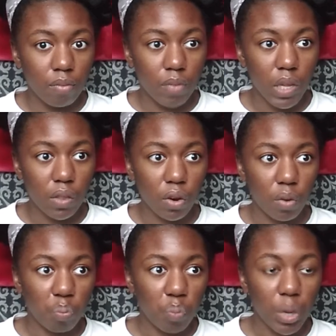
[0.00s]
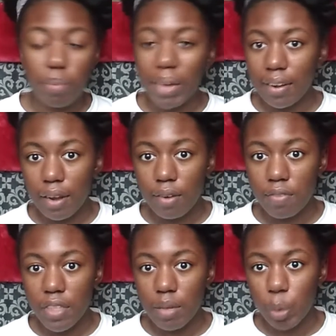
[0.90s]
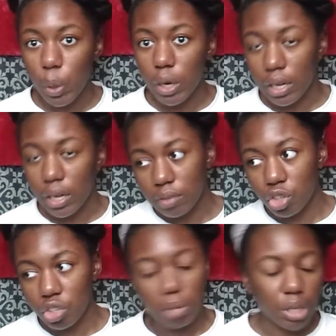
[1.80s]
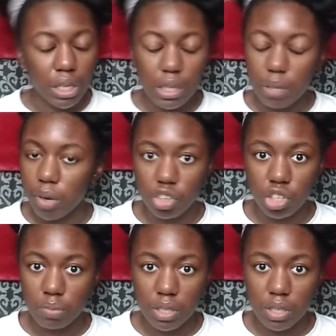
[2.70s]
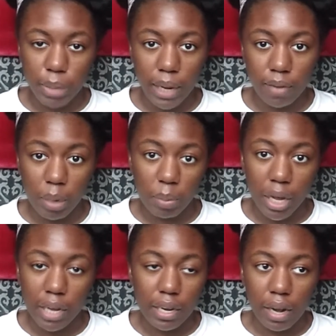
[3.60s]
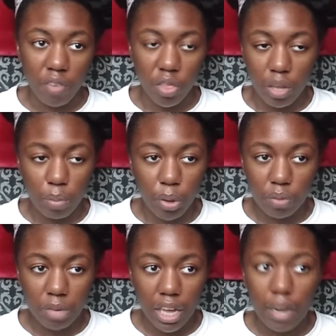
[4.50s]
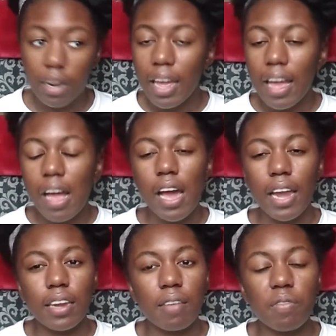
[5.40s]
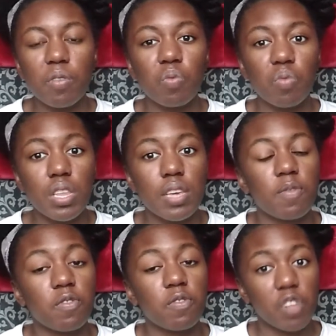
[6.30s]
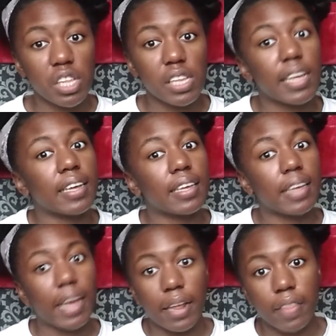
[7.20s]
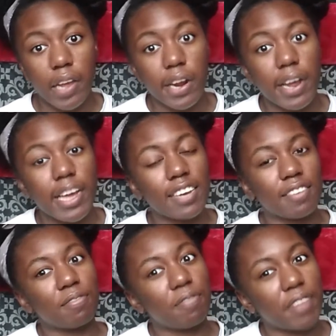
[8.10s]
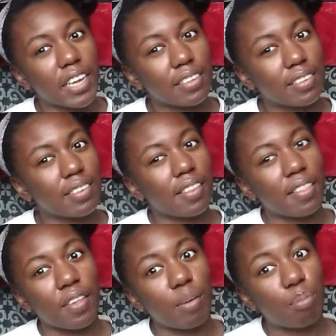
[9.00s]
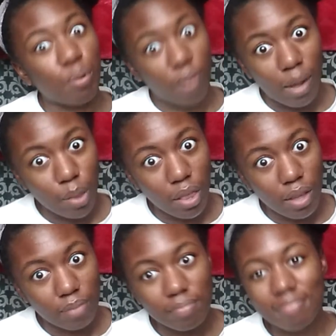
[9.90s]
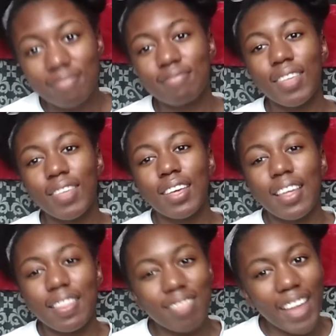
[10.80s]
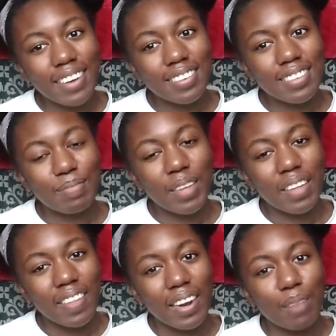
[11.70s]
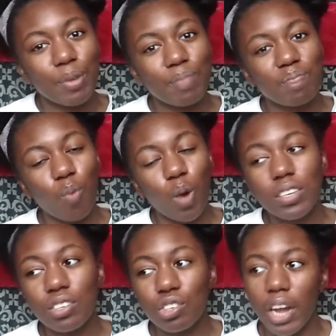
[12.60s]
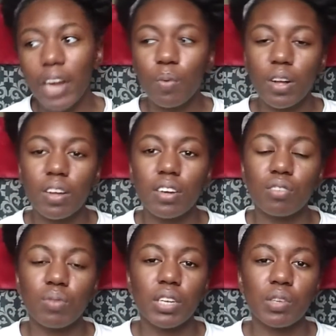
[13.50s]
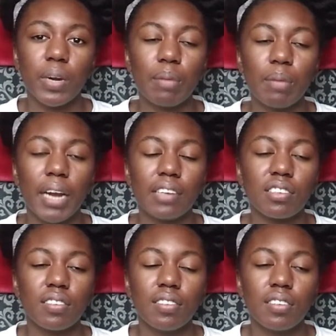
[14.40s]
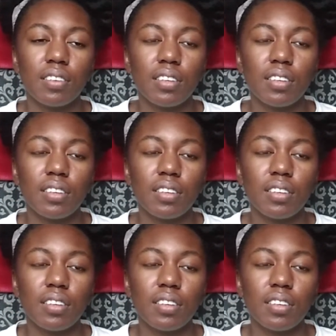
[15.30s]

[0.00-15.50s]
either put a band-aid over them, or just completely push them to the back of my mind and never think about them again. And I never really fully like get in there and fix the problem. That is something that I want to try to work on in 2020, but I just